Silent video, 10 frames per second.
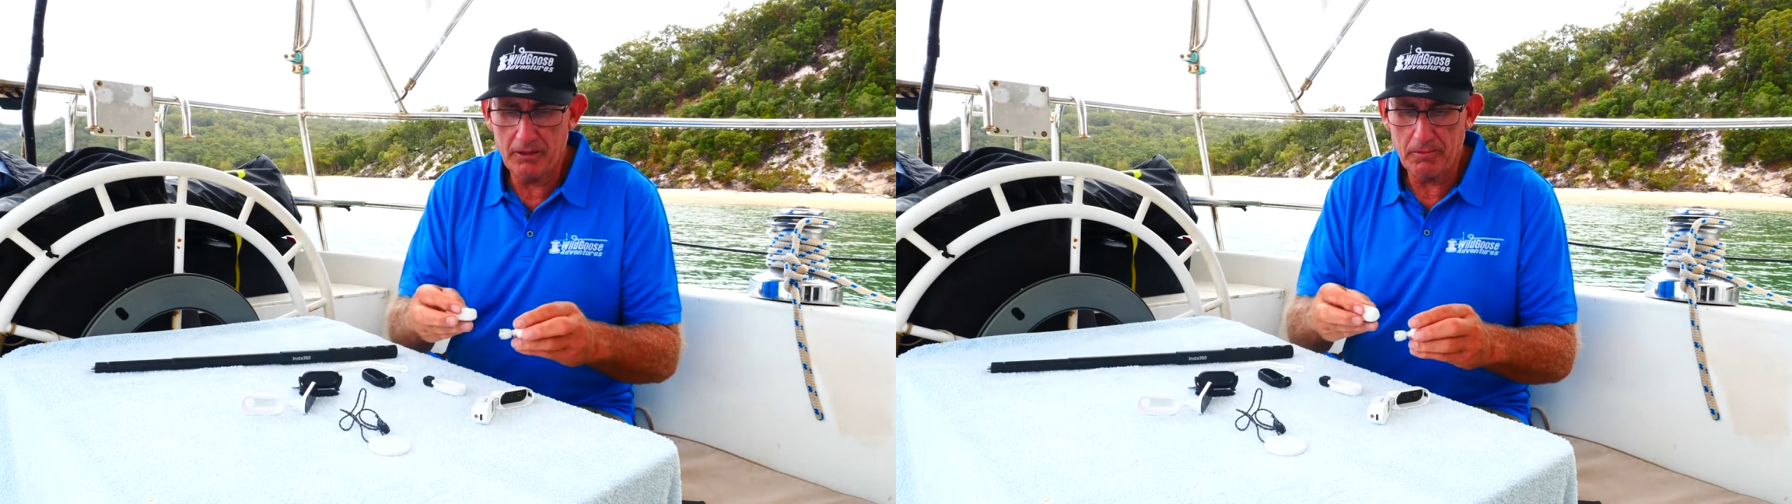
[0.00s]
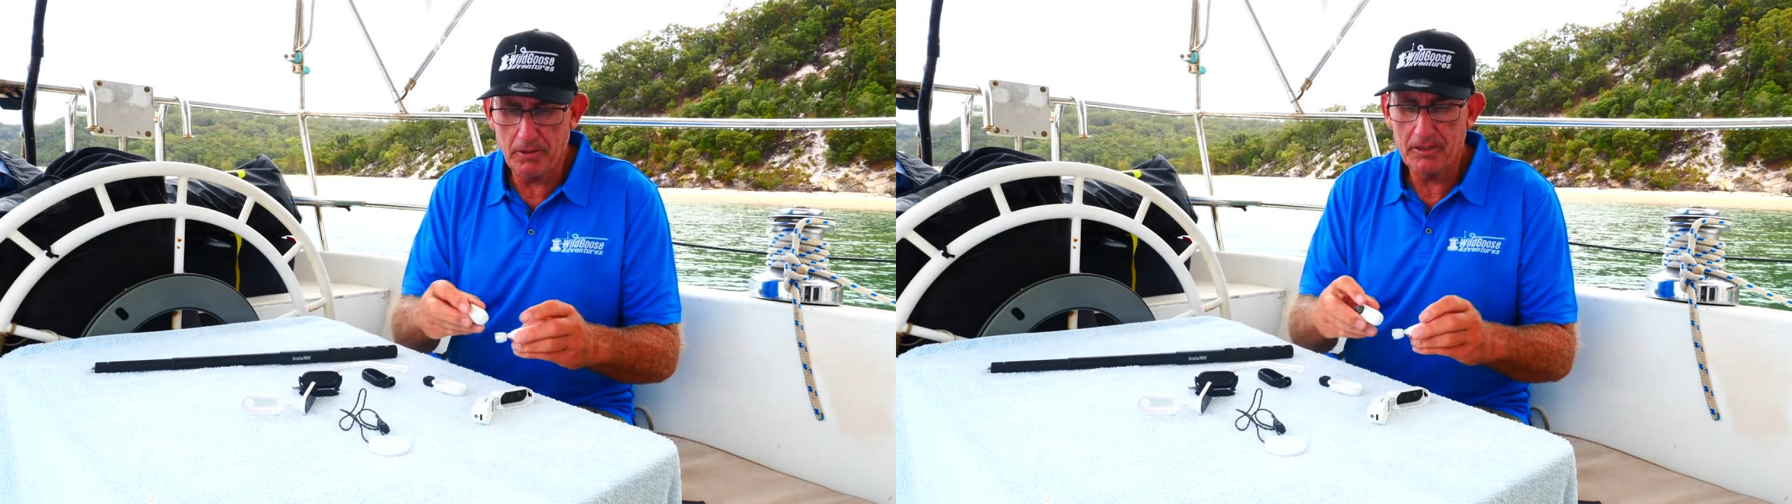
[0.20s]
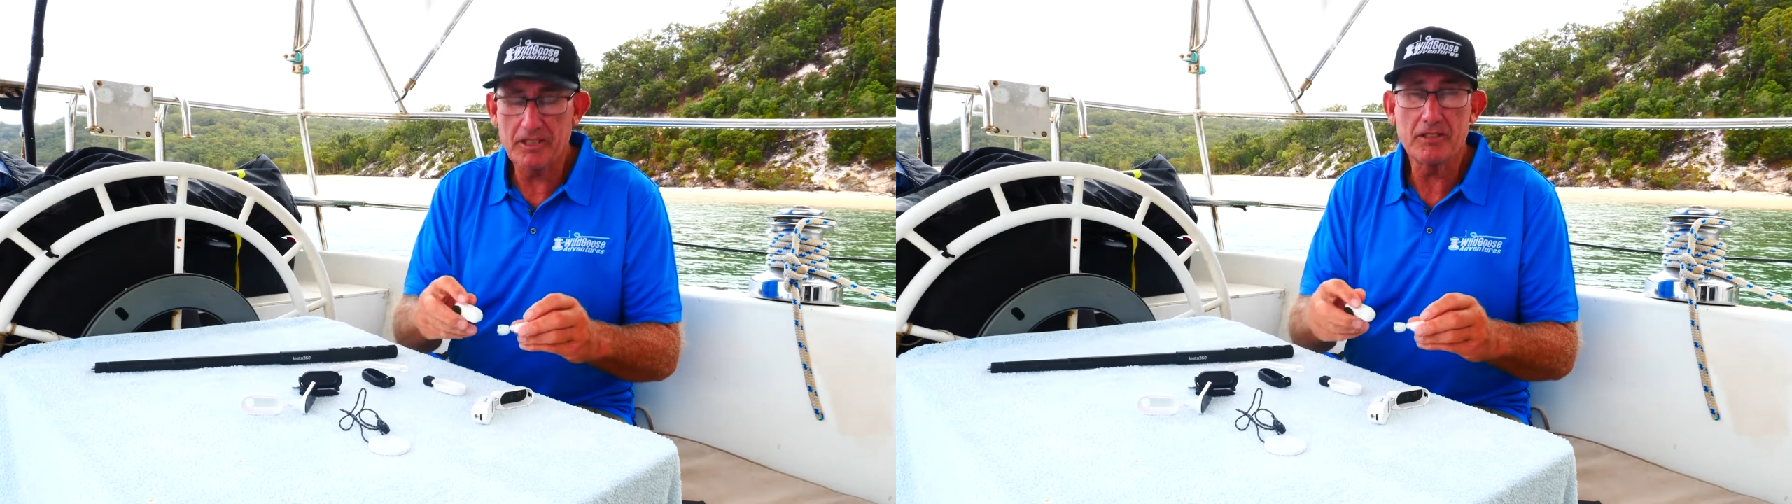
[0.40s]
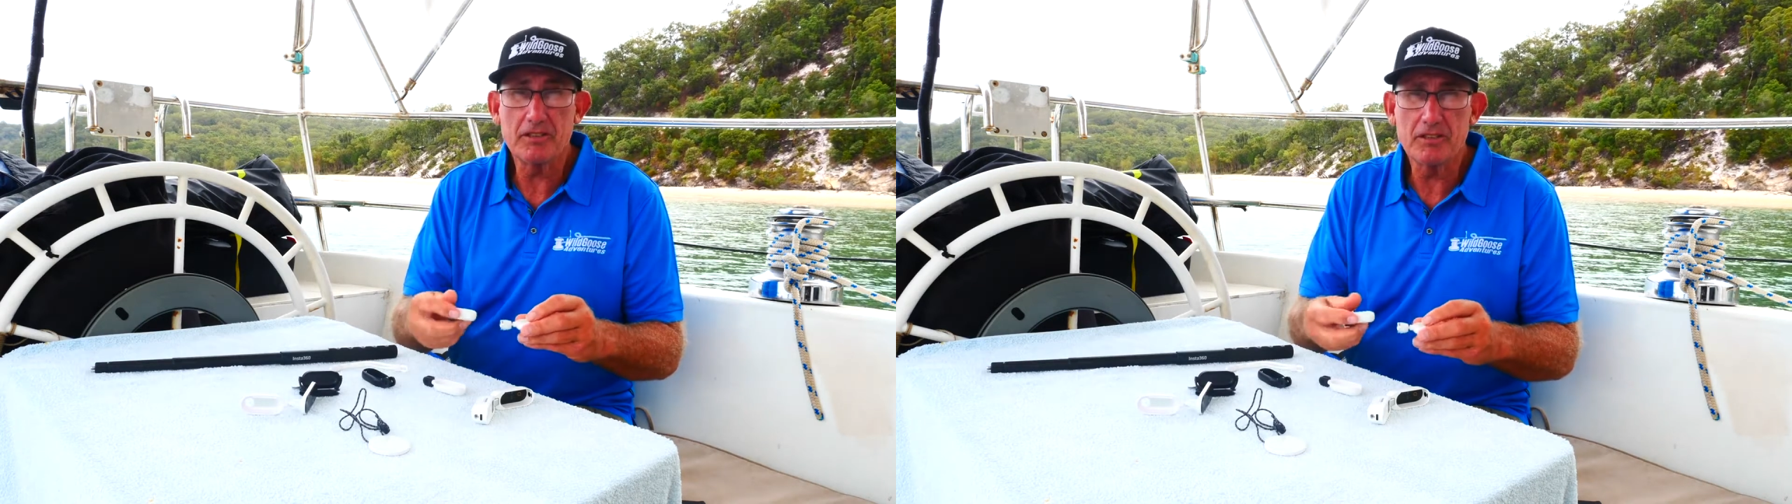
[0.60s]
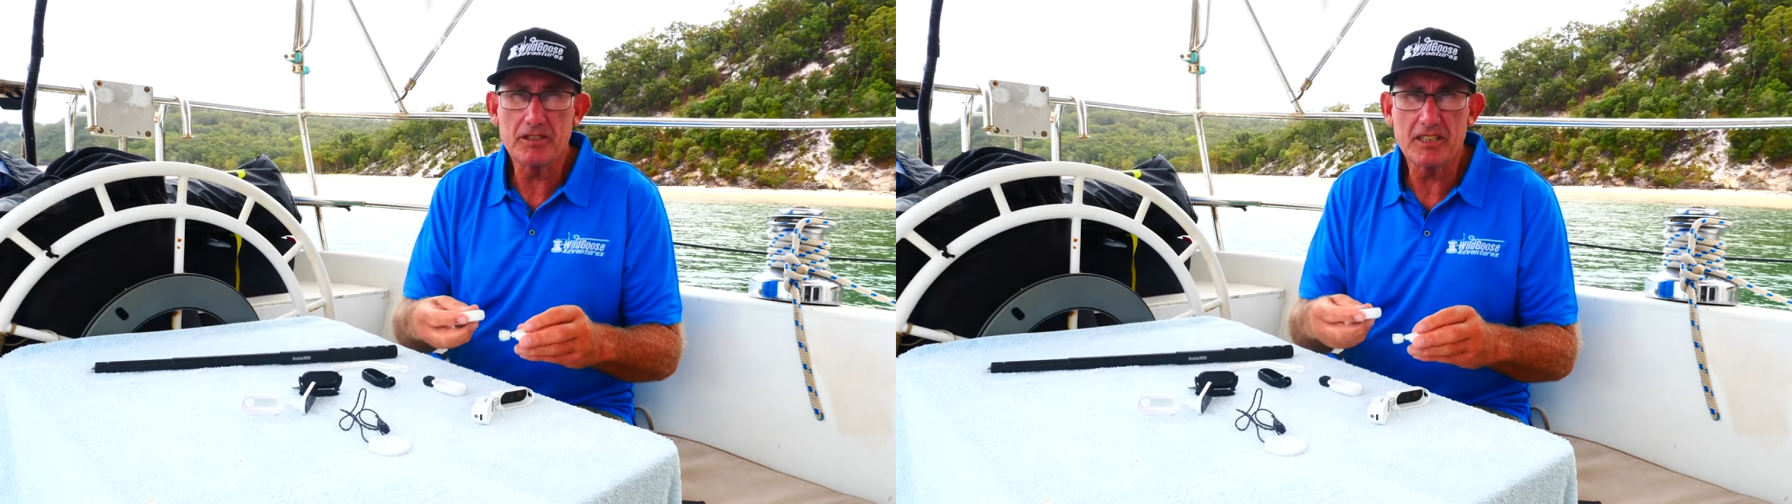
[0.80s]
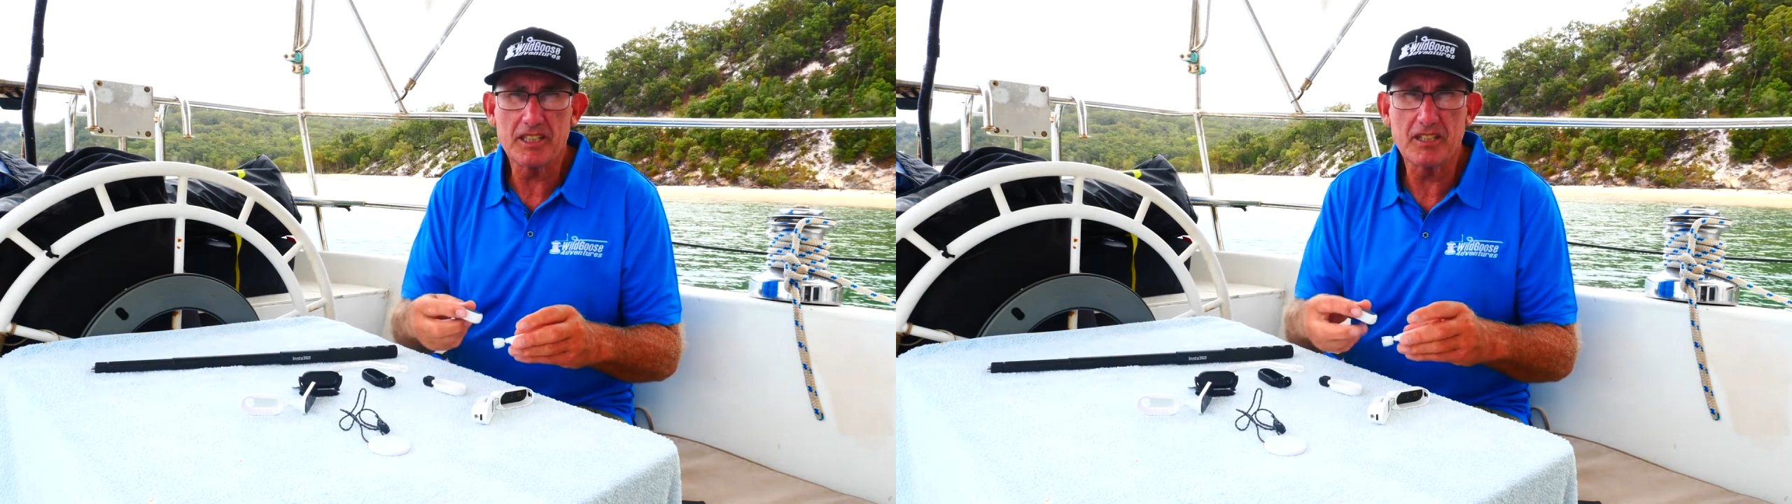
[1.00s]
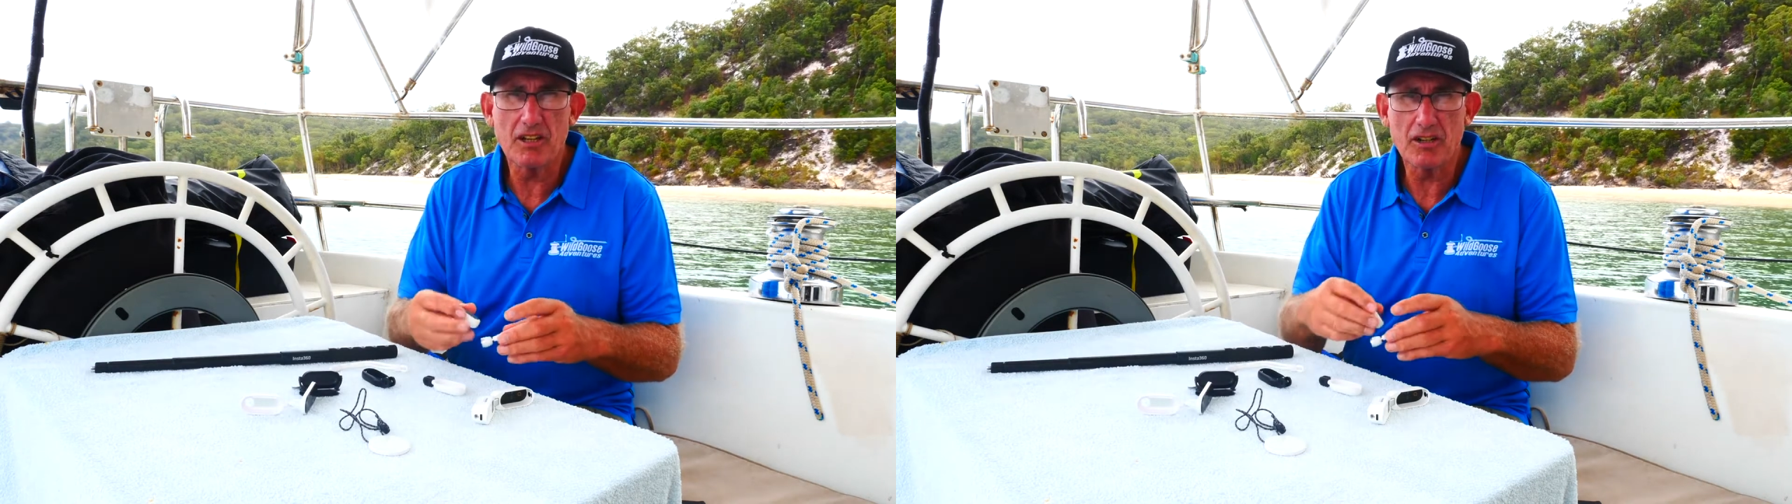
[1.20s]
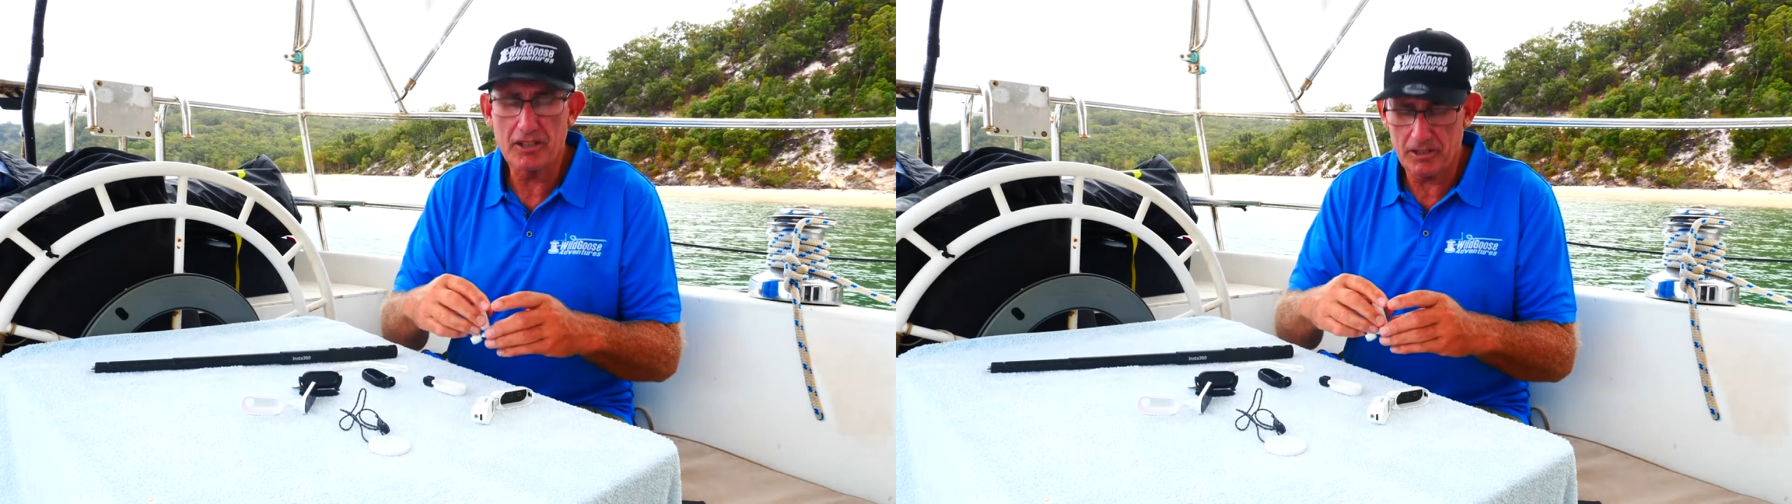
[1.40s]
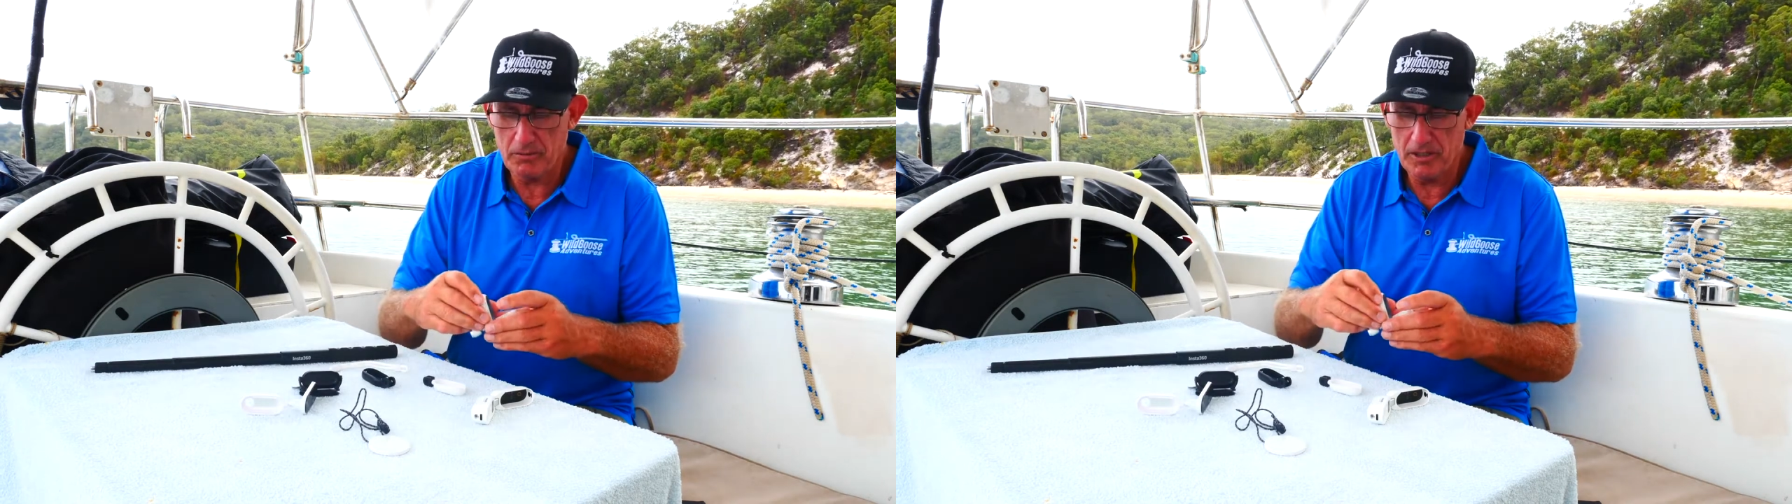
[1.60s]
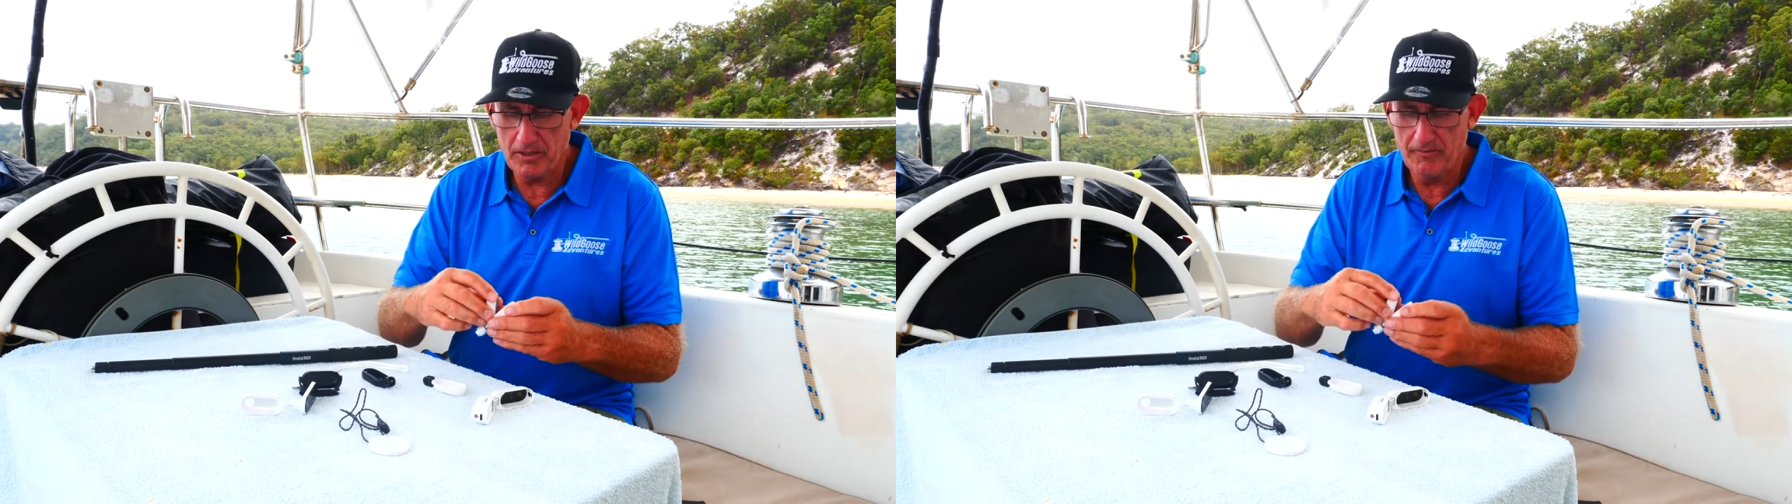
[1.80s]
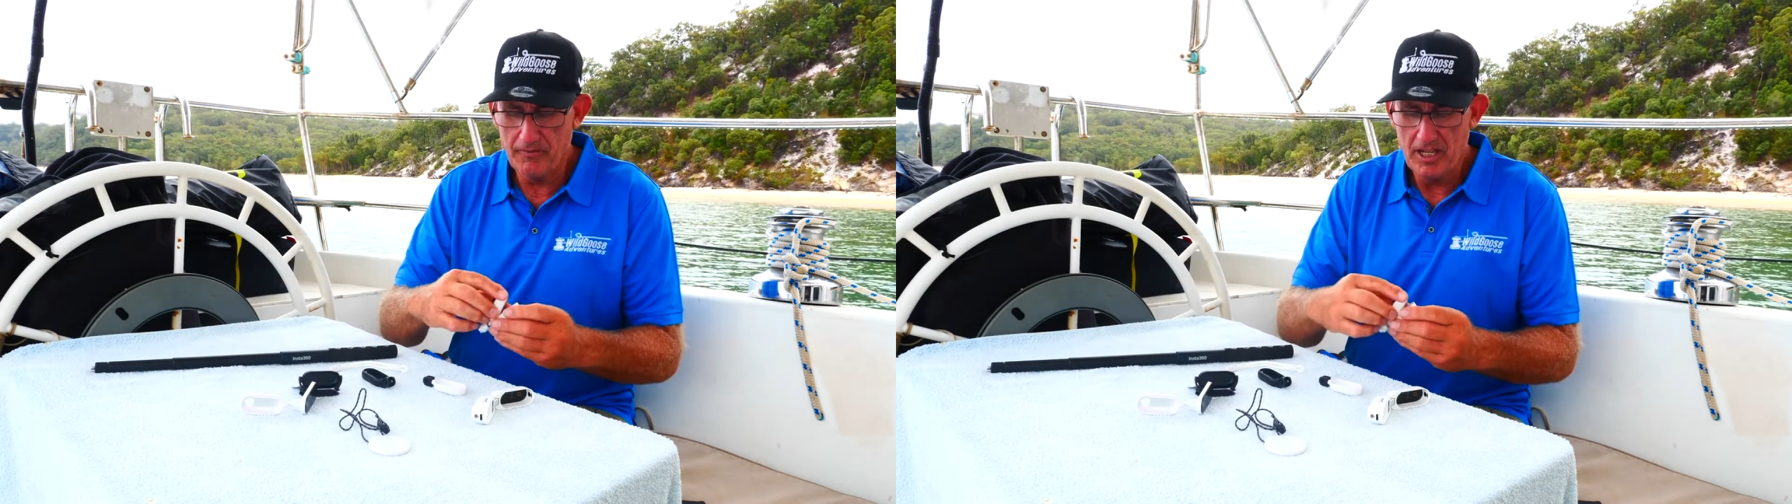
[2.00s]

you'll probably use this a lot as well.